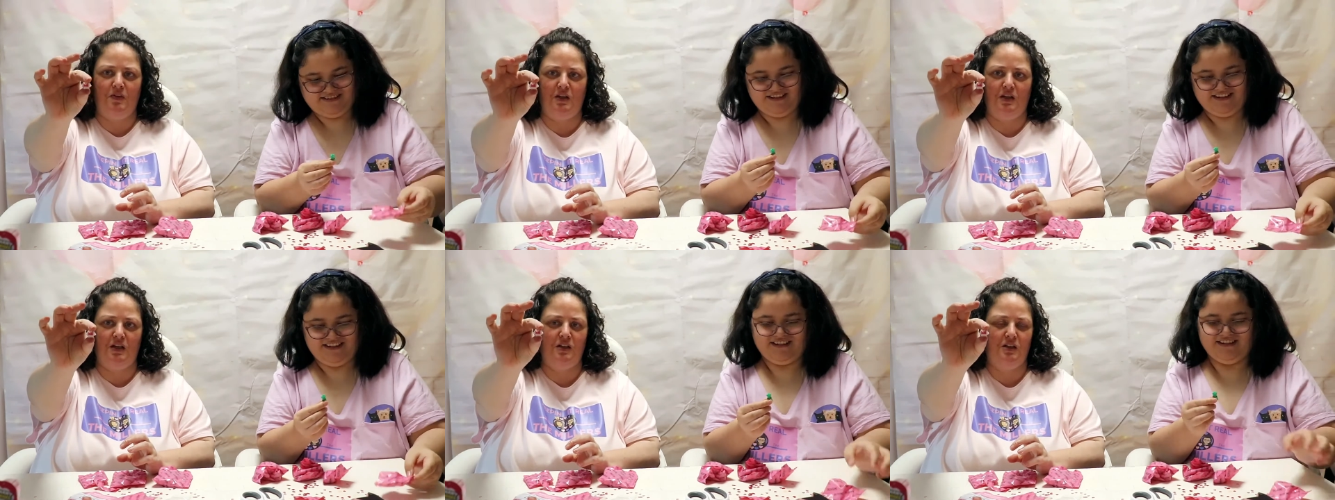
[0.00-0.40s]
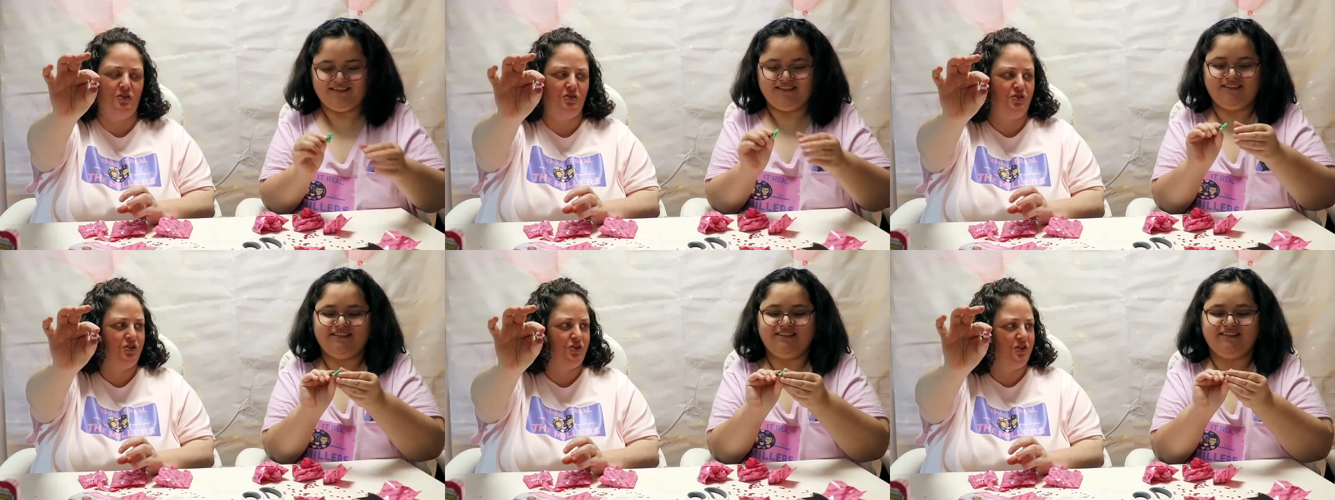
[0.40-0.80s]
Speaker 1: I got a
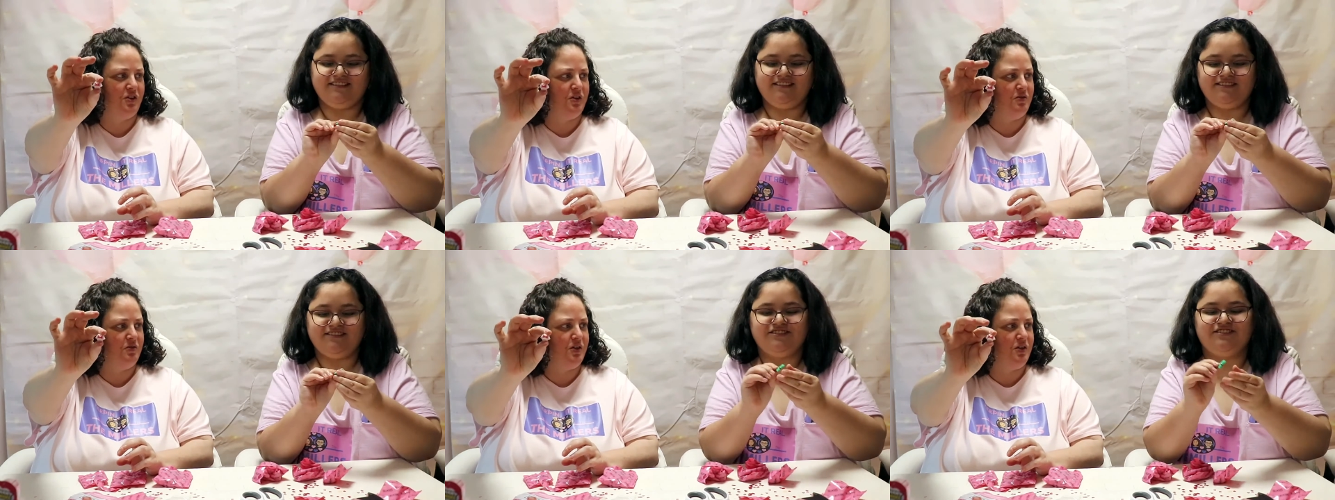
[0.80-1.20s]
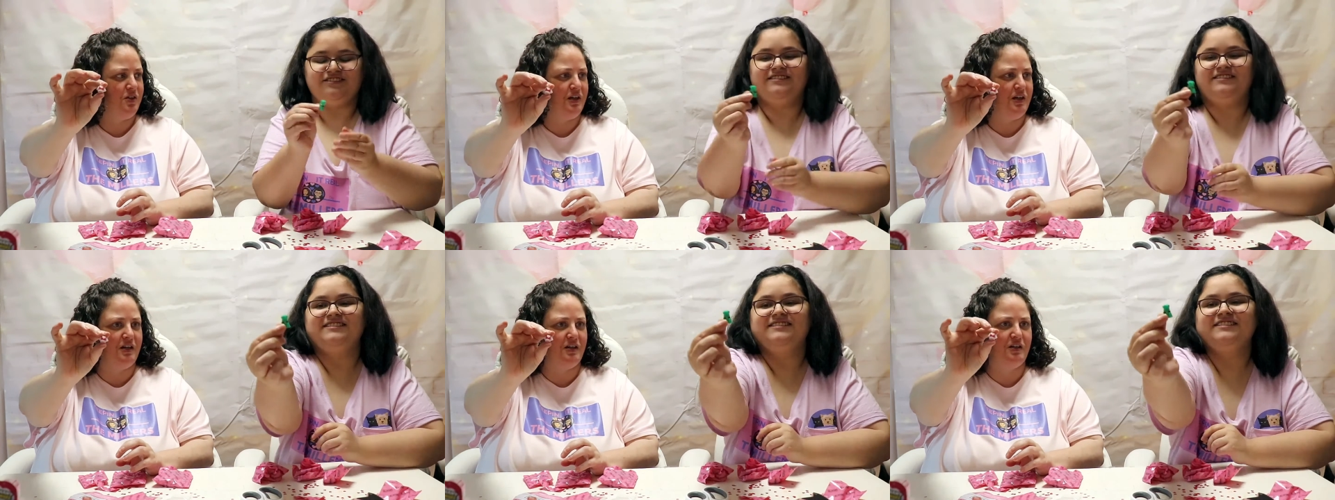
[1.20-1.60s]
little shirt. What do
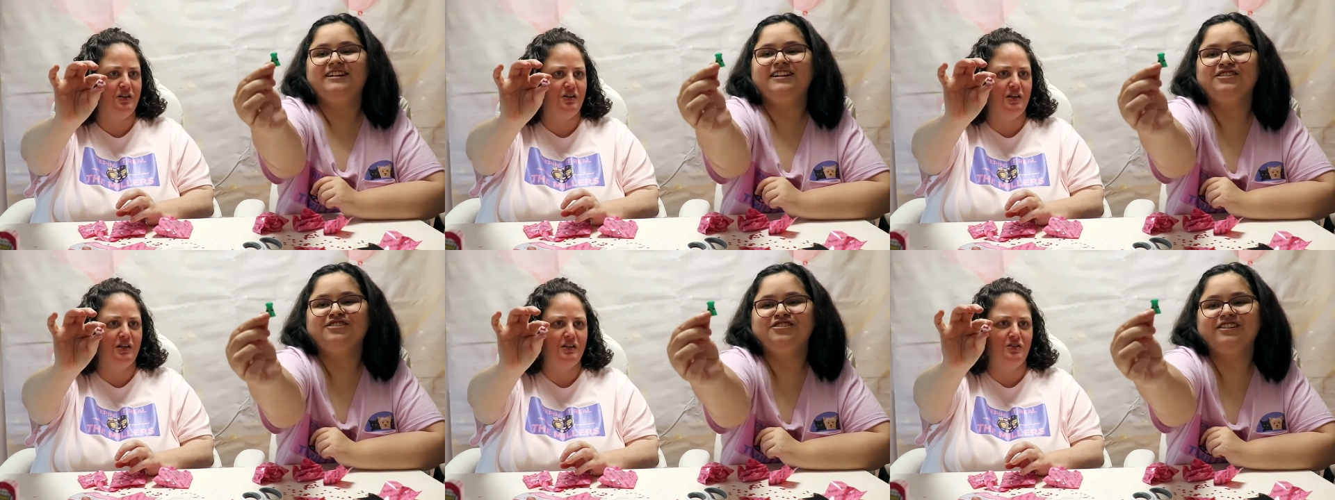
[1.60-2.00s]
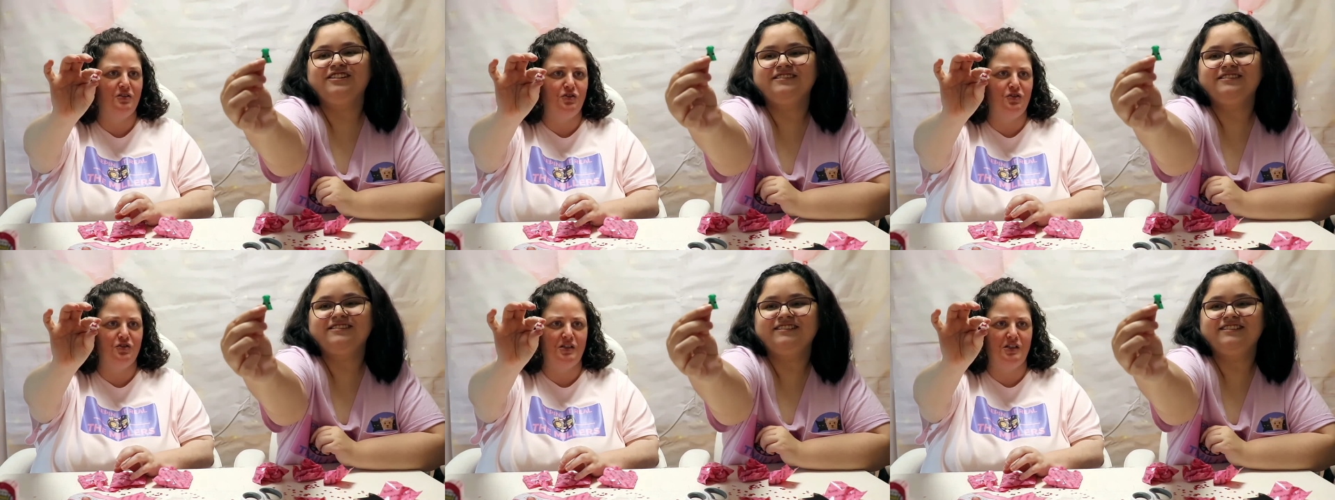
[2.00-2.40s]
you got? I got a
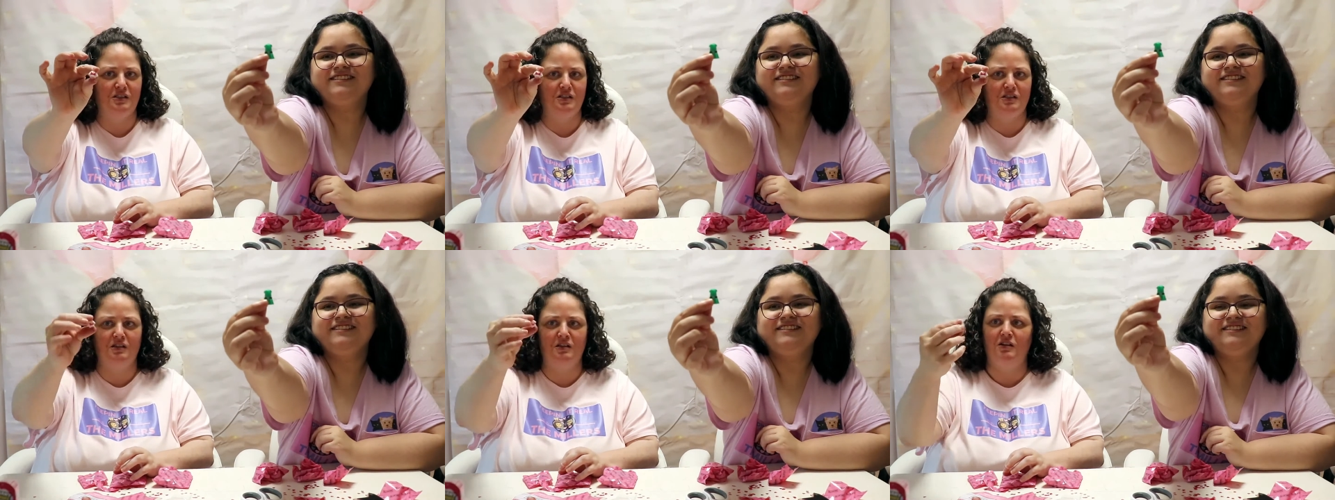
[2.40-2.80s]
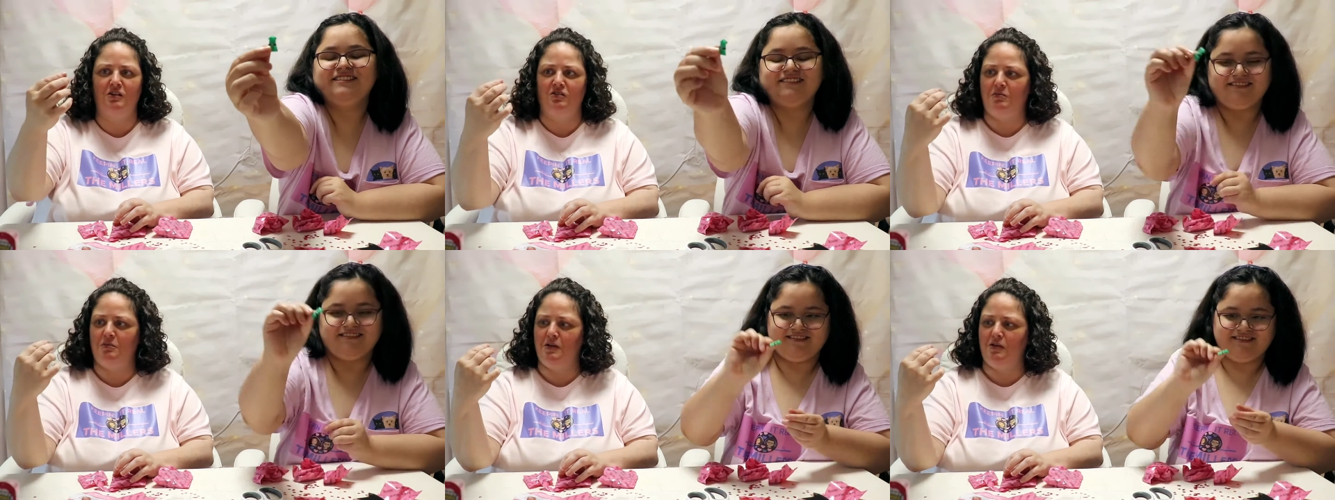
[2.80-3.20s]
little dress.
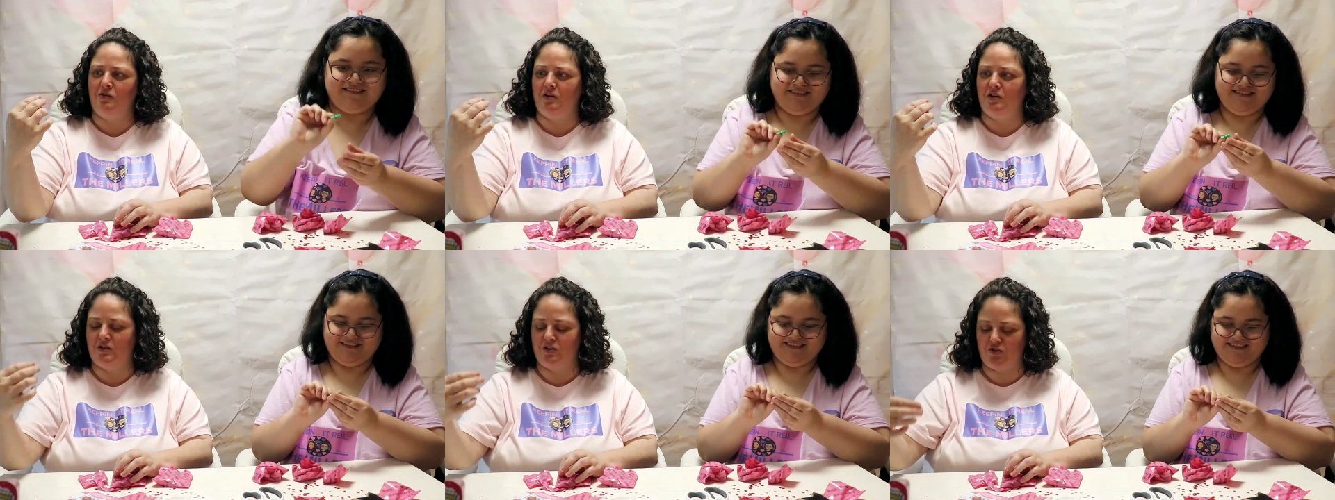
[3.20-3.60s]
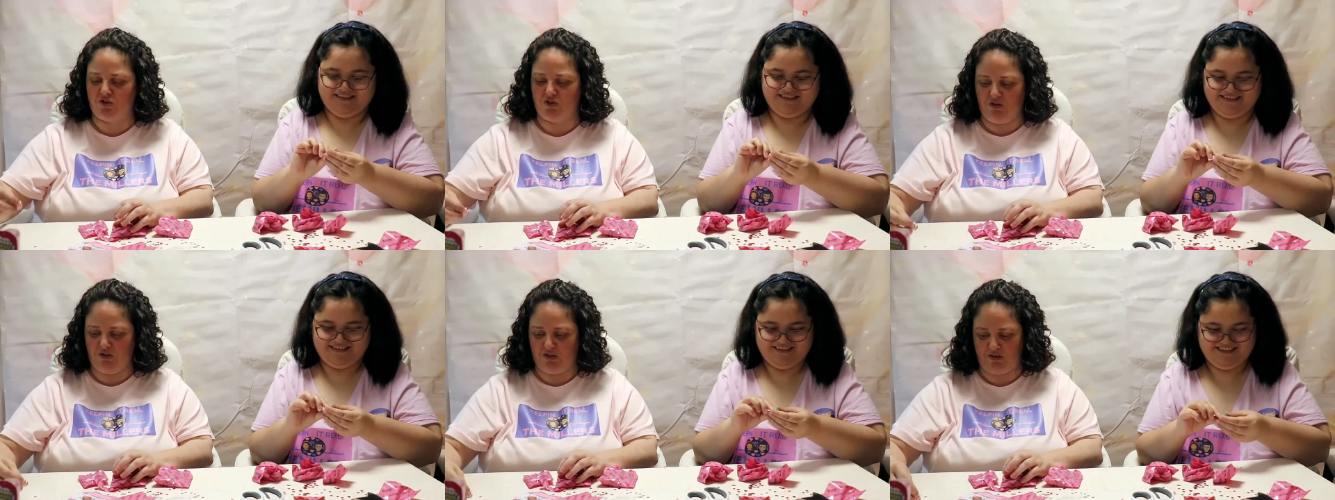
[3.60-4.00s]
How come I only got a
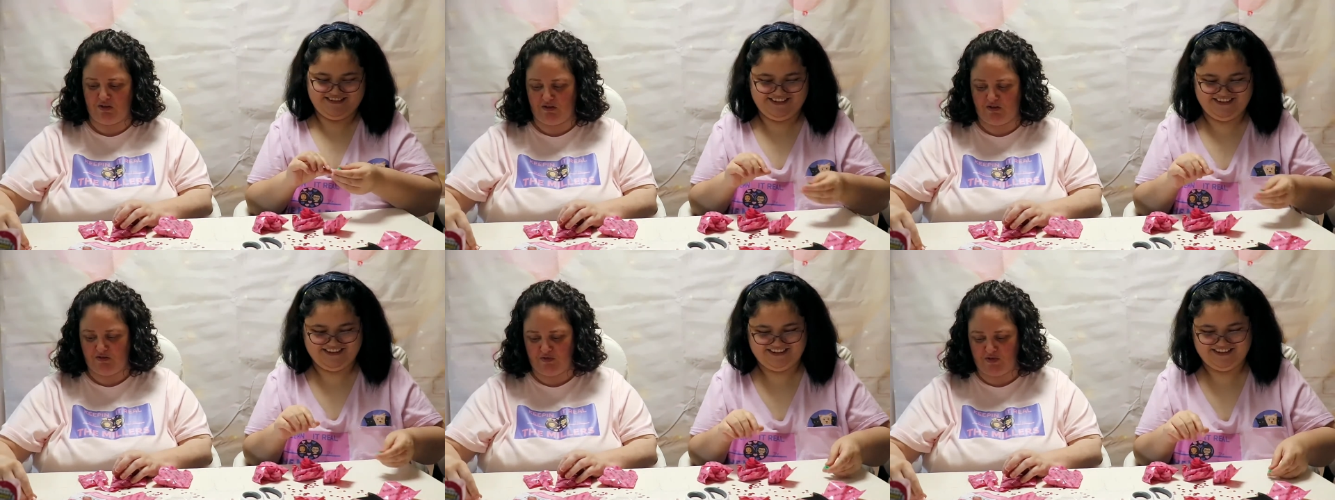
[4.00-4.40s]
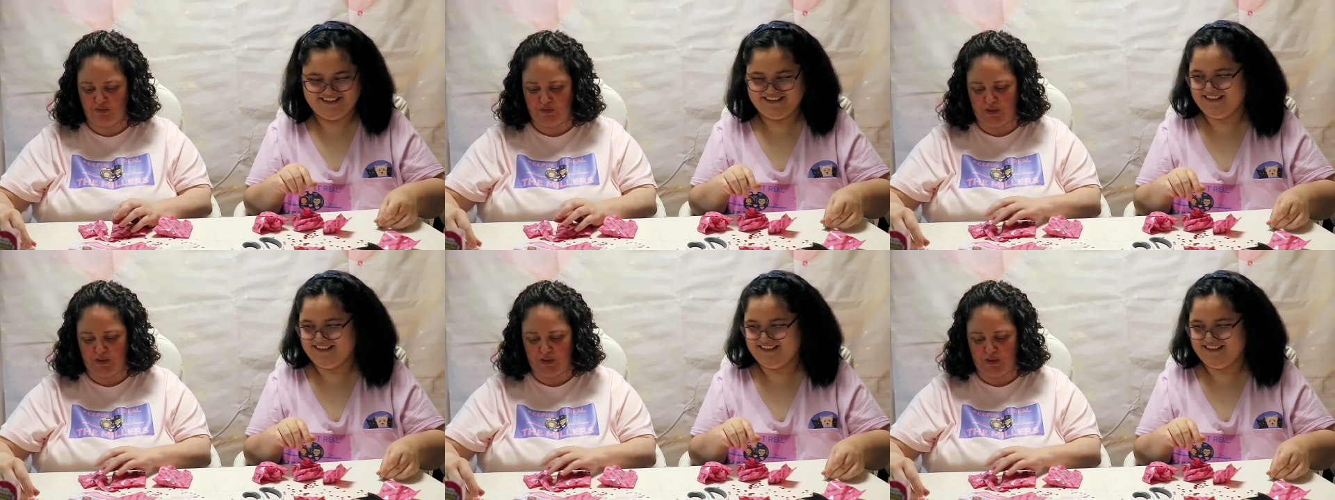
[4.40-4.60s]
shirt? Where's